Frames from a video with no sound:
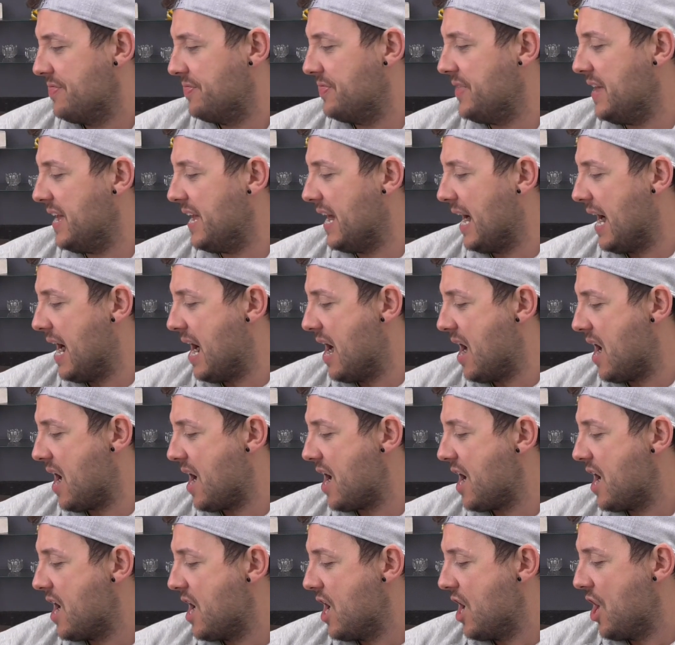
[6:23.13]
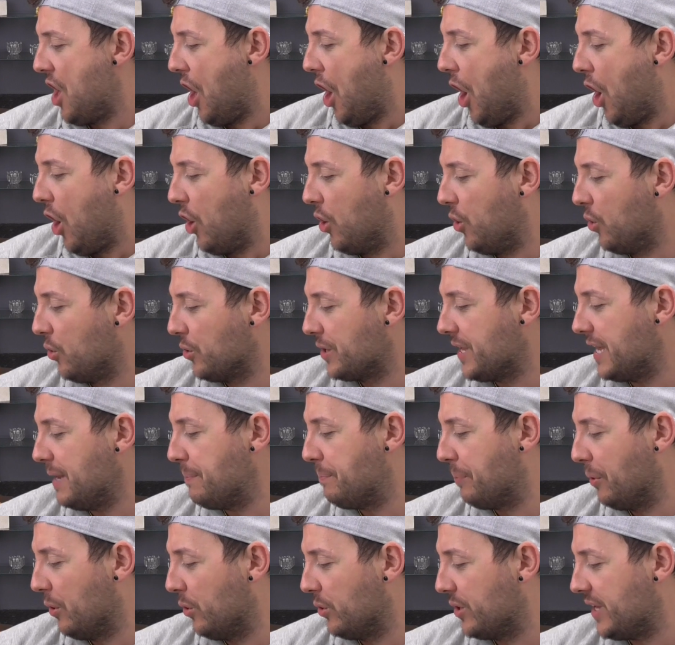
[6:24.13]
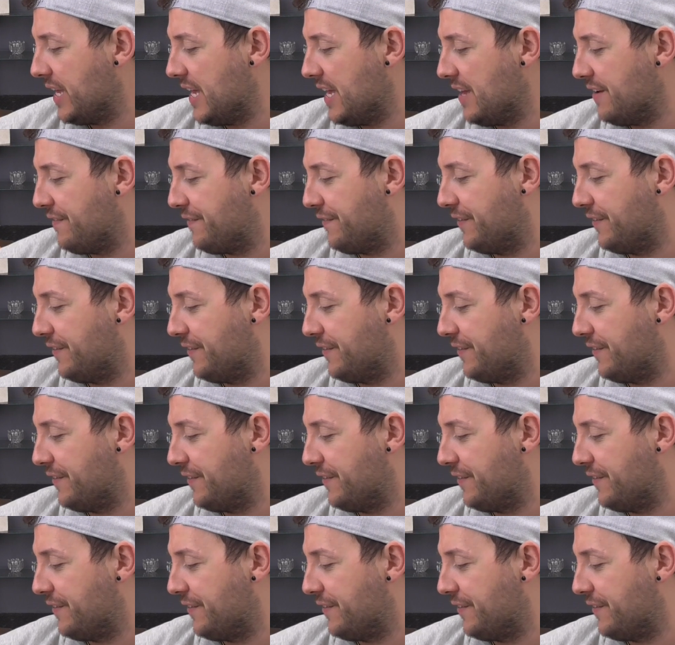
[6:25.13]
They are Hokey Pokey